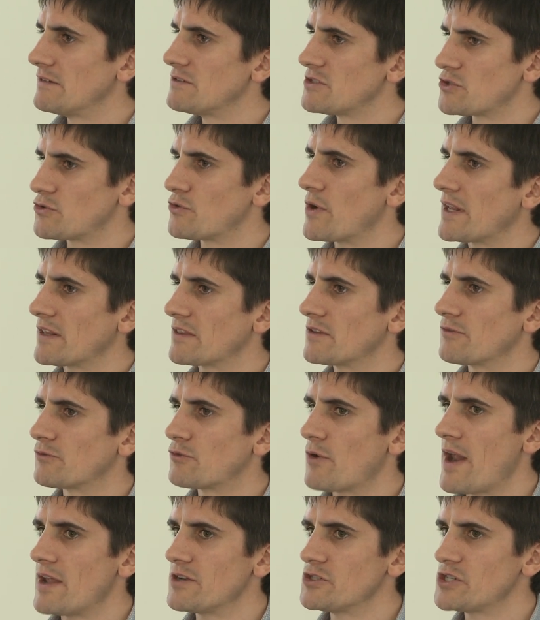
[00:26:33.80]
strength of
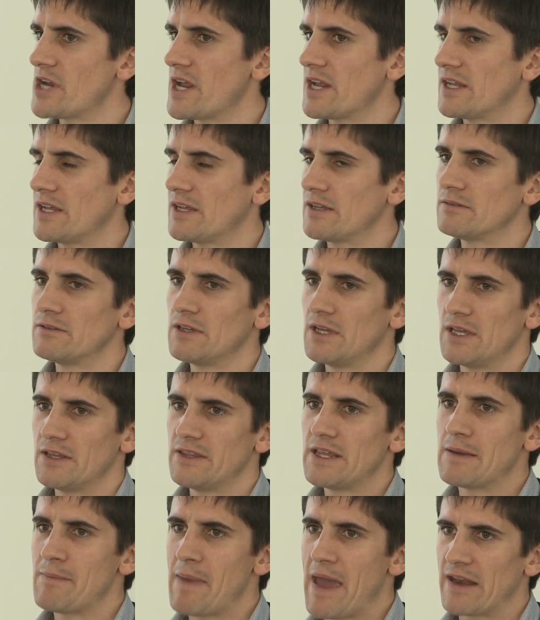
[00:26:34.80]
ground shaking,
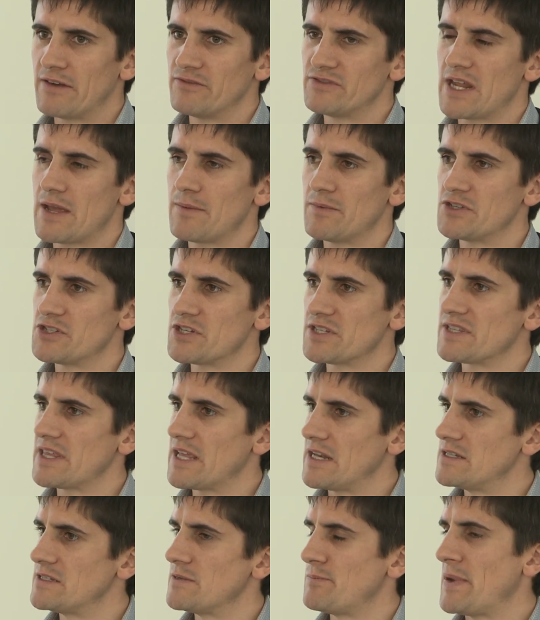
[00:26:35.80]
the amount of damage is
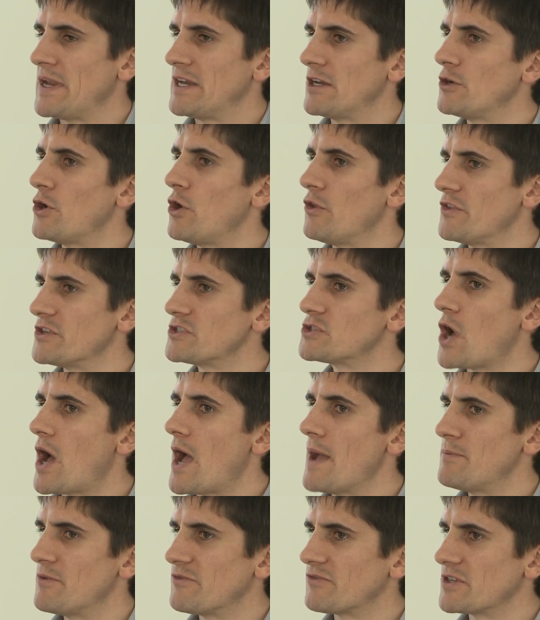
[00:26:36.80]
then dependent on the
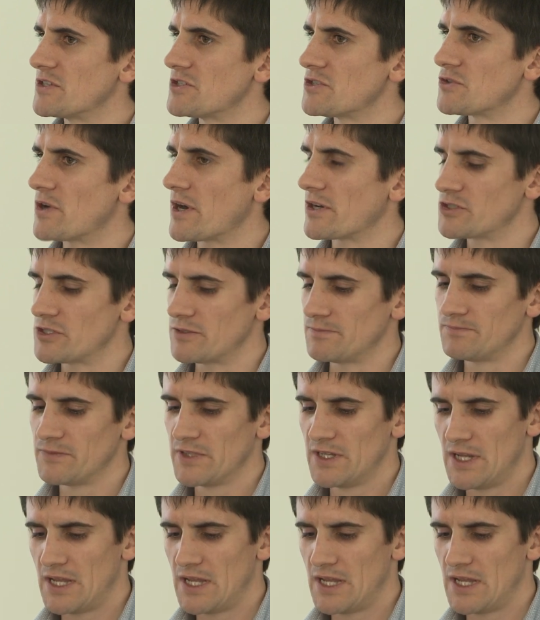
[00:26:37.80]
type of construction.